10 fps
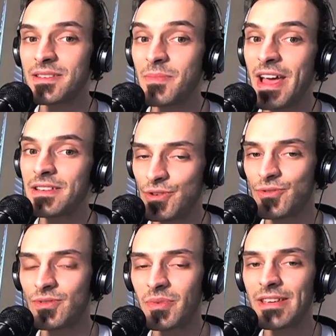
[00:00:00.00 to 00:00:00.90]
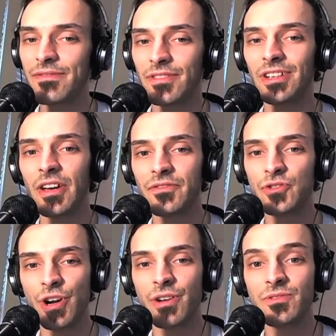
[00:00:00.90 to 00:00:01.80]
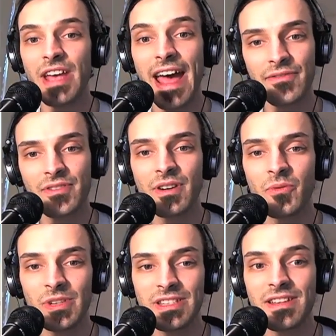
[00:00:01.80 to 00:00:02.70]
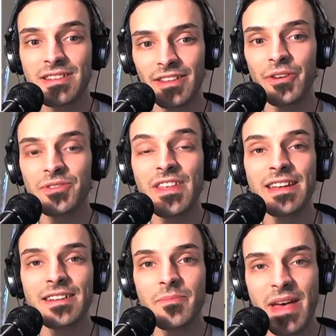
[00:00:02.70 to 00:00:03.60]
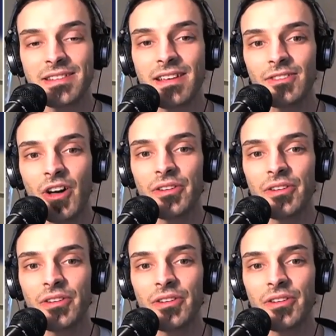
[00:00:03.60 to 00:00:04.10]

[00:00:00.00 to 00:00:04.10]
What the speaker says: may soon be full of drones after it was disclosed that domestic law